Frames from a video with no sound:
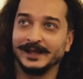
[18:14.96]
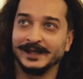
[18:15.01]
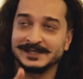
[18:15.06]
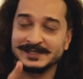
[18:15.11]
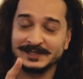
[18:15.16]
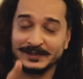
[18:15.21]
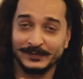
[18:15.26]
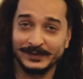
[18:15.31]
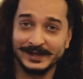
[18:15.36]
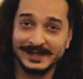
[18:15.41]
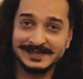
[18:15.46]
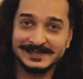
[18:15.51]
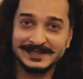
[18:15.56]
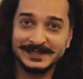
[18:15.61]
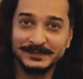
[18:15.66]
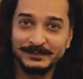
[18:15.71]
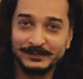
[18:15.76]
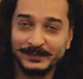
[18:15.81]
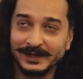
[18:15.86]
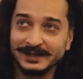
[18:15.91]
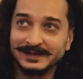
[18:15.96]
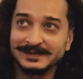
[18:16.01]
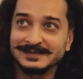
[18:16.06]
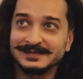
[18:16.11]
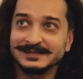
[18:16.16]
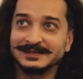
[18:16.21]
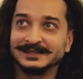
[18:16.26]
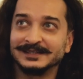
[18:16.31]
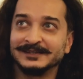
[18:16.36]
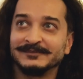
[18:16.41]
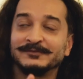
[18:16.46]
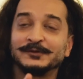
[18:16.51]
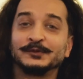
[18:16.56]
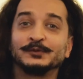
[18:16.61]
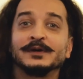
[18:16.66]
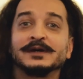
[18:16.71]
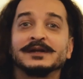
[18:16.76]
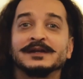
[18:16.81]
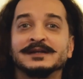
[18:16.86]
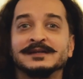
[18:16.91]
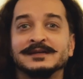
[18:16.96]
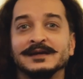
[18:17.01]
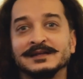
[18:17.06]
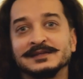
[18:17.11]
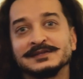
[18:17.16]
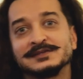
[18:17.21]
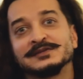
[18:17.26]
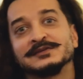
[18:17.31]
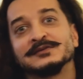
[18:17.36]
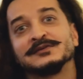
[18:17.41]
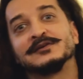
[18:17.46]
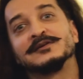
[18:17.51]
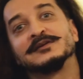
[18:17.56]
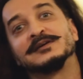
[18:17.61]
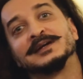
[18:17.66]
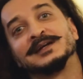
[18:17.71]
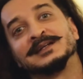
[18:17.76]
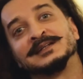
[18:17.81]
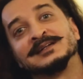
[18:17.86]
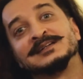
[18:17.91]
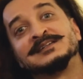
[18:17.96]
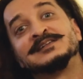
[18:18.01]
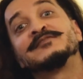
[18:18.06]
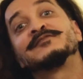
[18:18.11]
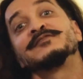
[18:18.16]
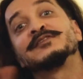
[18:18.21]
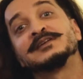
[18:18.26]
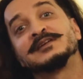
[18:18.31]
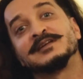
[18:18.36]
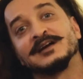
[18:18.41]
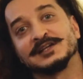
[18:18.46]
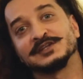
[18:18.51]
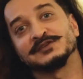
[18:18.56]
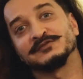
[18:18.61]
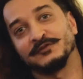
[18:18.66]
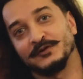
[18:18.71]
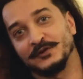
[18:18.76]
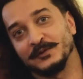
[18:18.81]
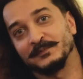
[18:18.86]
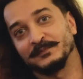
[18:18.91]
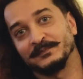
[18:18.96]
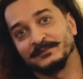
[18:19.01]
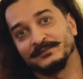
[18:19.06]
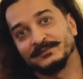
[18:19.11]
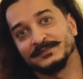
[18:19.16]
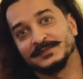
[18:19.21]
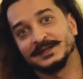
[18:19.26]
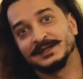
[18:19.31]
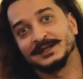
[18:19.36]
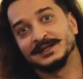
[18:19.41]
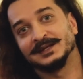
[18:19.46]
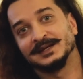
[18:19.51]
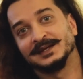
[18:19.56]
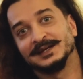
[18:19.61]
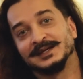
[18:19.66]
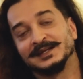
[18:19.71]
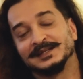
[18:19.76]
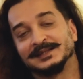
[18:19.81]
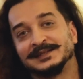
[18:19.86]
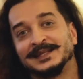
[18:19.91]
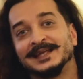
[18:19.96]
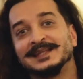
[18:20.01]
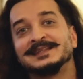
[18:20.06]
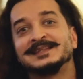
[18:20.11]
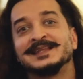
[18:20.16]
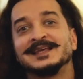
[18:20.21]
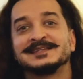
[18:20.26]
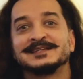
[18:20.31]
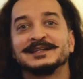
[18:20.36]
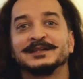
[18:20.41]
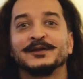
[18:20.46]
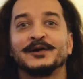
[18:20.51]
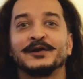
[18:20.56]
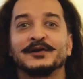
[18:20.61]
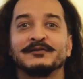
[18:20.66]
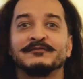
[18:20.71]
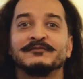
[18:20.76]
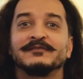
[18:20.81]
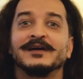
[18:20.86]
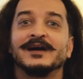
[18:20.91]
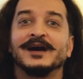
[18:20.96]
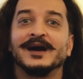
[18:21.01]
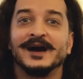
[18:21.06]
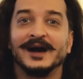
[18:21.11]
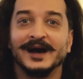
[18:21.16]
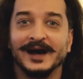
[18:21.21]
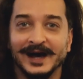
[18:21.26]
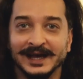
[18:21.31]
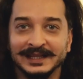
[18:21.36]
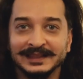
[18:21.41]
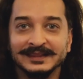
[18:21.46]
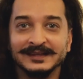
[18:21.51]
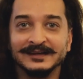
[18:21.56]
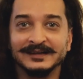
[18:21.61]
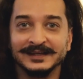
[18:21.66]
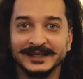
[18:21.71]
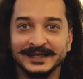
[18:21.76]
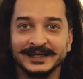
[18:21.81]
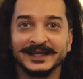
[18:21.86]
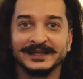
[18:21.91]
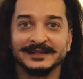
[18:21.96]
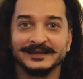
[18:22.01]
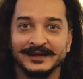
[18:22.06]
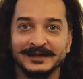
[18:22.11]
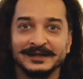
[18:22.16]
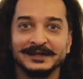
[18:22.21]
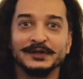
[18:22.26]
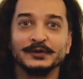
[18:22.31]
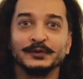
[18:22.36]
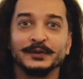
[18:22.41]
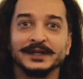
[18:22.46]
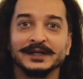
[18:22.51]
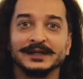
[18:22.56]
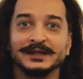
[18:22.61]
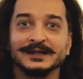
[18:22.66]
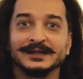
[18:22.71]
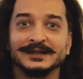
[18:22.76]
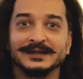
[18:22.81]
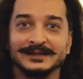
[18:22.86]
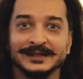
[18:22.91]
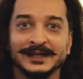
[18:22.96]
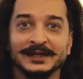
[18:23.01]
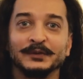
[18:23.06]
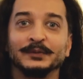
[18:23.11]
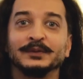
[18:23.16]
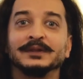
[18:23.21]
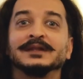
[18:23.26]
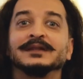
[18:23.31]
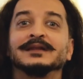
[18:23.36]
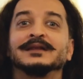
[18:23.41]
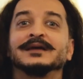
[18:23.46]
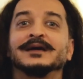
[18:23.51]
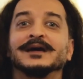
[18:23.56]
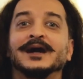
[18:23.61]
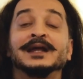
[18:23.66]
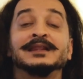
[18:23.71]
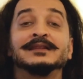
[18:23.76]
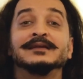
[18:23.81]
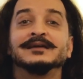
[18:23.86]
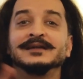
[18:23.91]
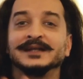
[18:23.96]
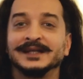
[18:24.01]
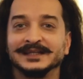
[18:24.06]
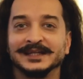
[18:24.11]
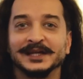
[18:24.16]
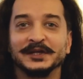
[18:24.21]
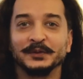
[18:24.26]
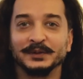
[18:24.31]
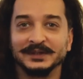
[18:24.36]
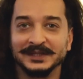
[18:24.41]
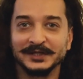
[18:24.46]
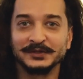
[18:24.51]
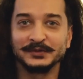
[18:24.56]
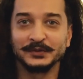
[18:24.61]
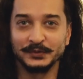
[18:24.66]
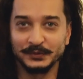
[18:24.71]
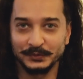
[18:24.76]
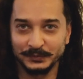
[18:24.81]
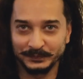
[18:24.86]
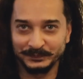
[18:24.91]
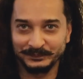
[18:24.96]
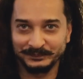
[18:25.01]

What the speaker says: It's crazy, but if you are a dancer in a different dance form, then there's a lot of unlearning and undoing that you will need to do.